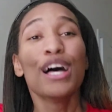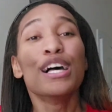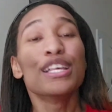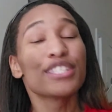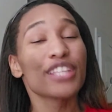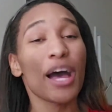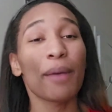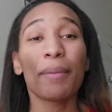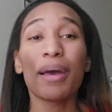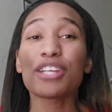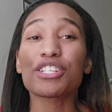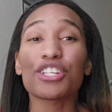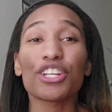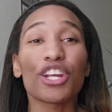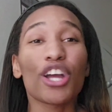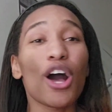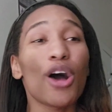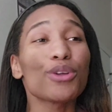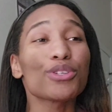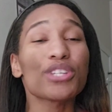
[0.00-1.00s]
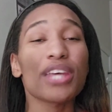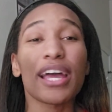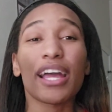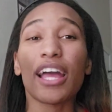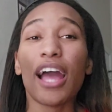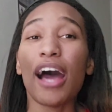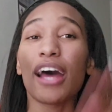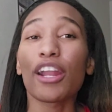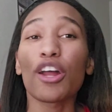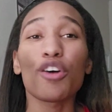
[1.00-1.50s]
So y'all make sure to go check
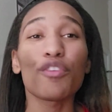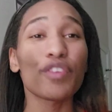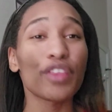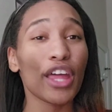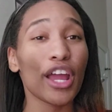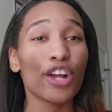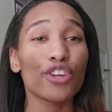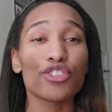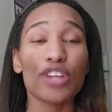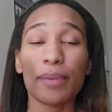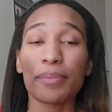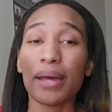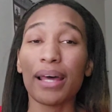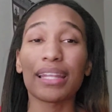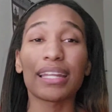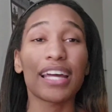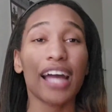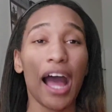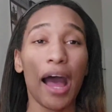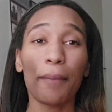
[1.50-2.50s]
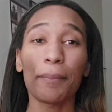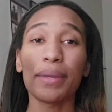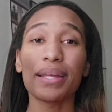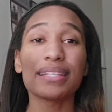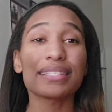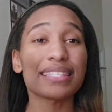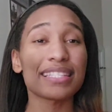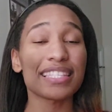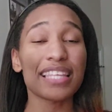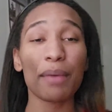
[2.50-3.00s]
out over there. Drop down in the
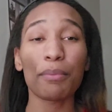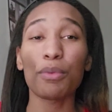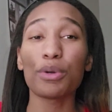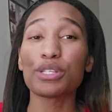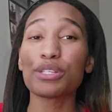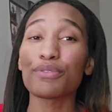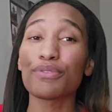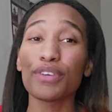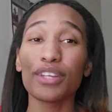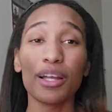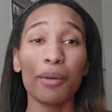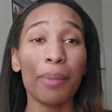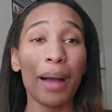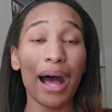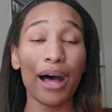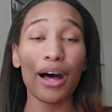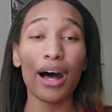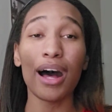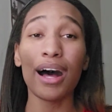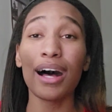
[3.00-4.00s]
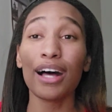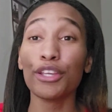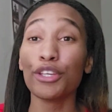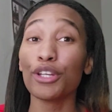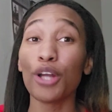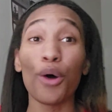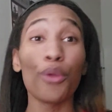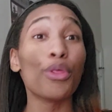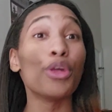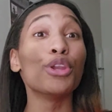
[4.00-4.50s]
comments and tell me what you feel about, uh, you
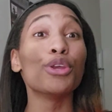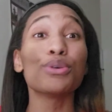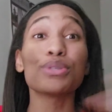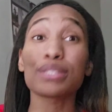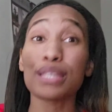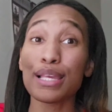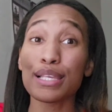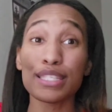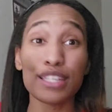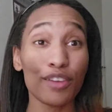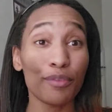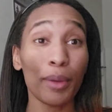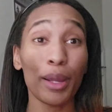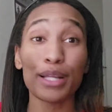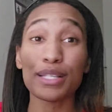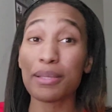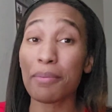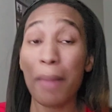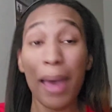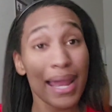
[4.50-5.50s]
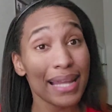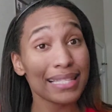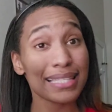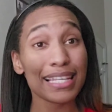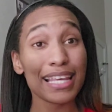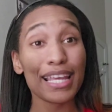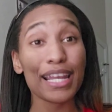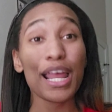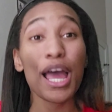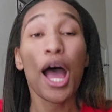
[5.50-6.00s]
know, the new season of Married to
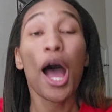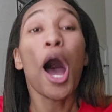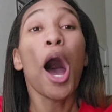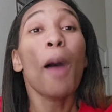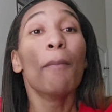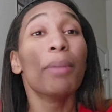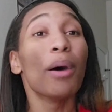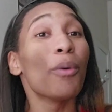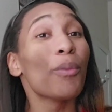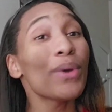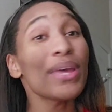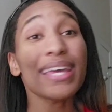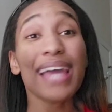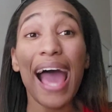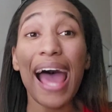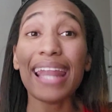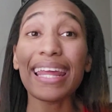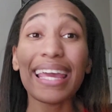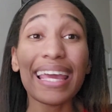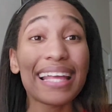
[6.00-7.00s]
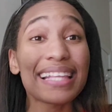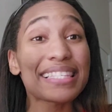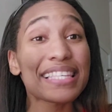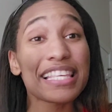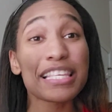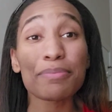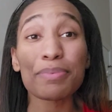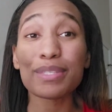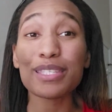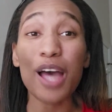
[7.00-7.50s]
Medicine. But we got to get into
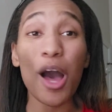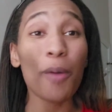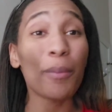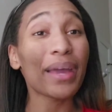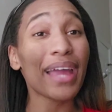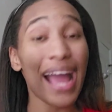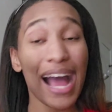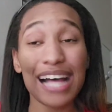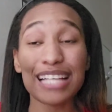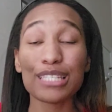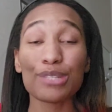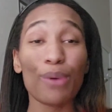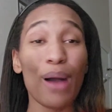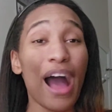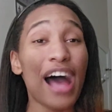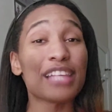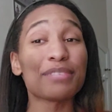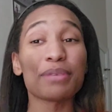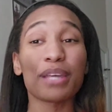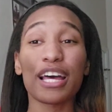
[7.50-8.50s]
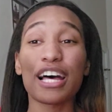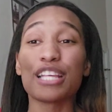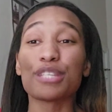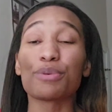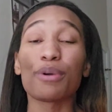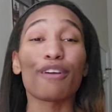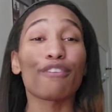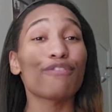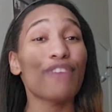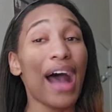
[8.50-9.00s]
the Potomac Housewives because
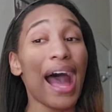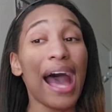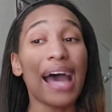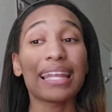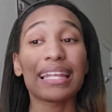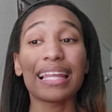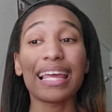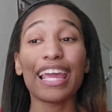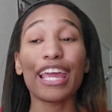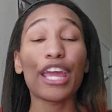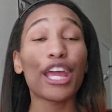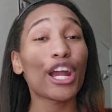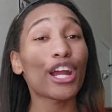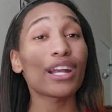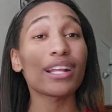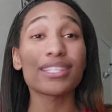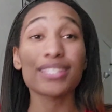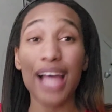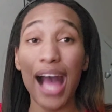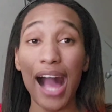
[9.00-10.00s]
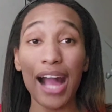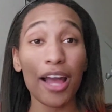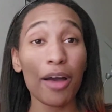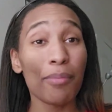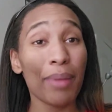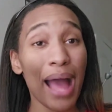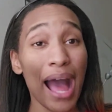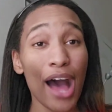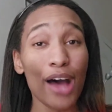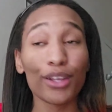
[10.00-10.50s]
we're finally here to talk
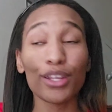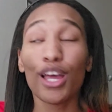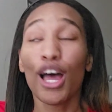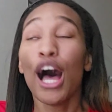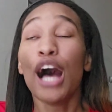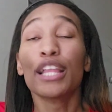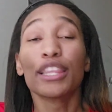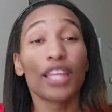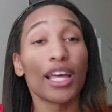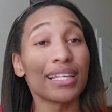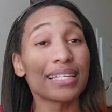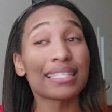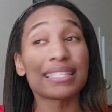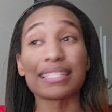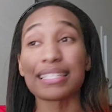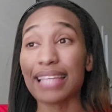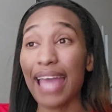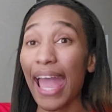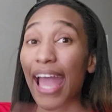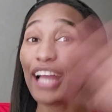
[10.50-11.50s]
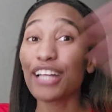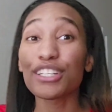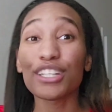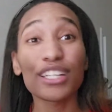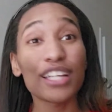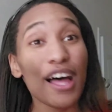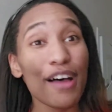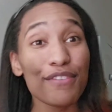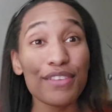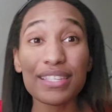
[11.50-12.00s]
about the scandal
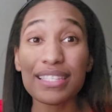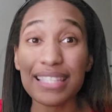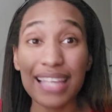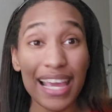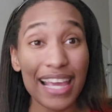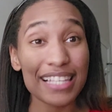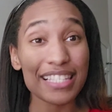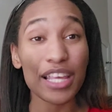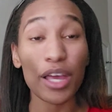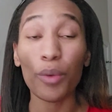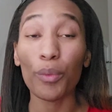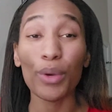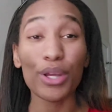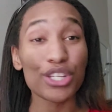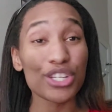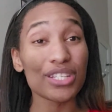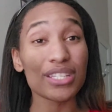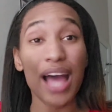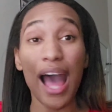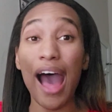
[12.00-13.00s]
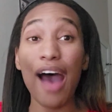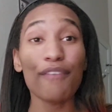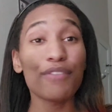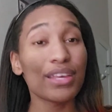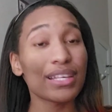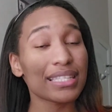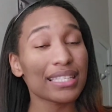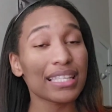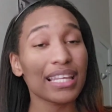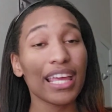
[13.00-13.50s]
of the season, which is
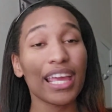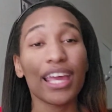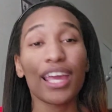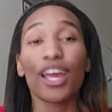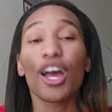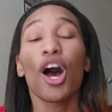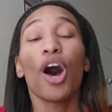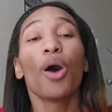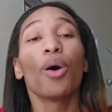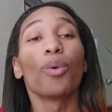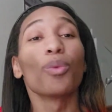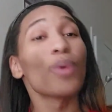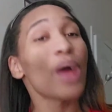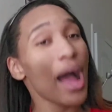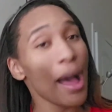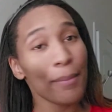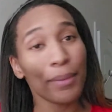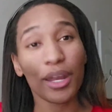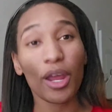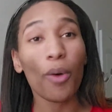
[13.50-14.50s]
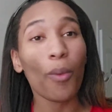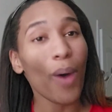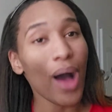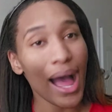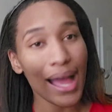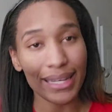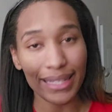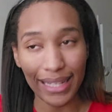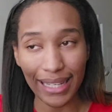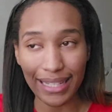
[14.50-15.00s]
obviously Robyn and
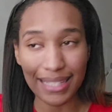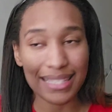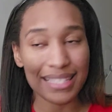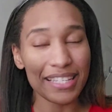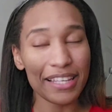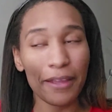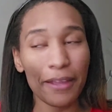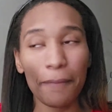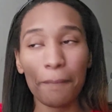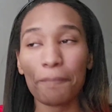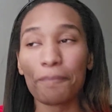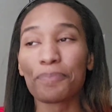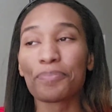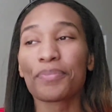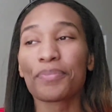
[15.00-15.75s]
Juan Dixon.